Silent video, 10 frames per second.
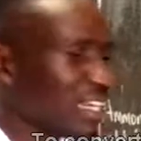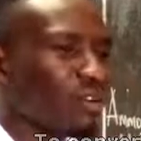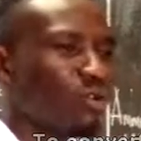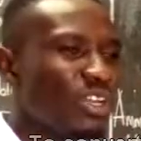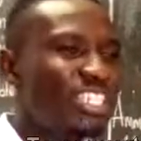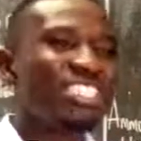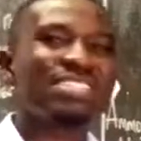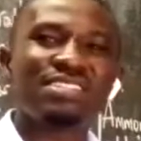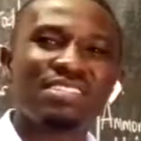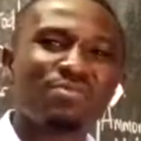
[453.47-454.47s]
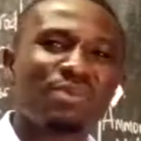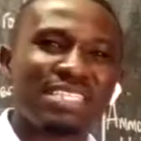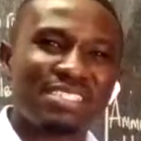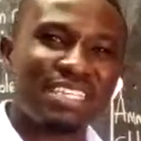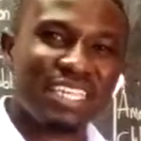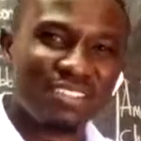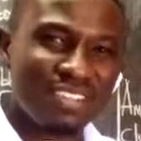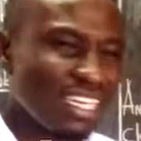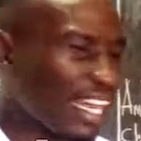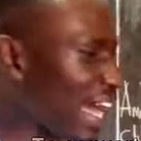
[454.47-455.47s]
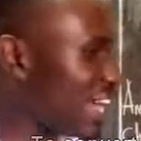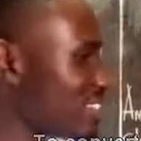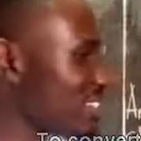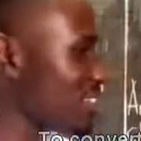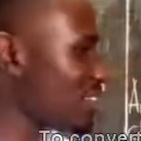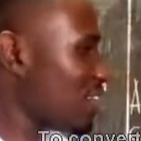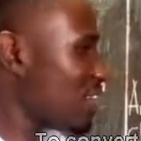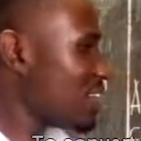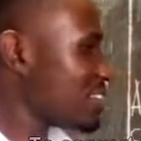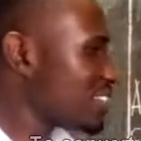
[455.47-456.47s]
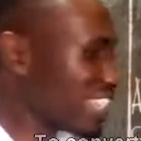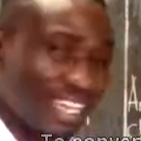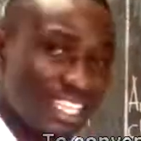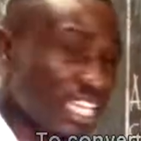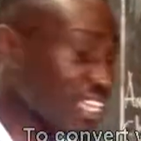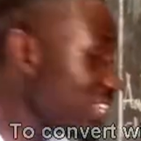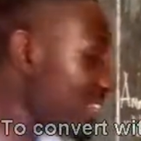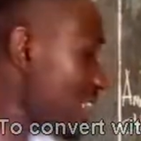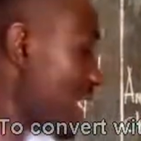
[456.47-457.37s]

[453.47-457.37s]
which is simply a sticky thing and a sticky jelly.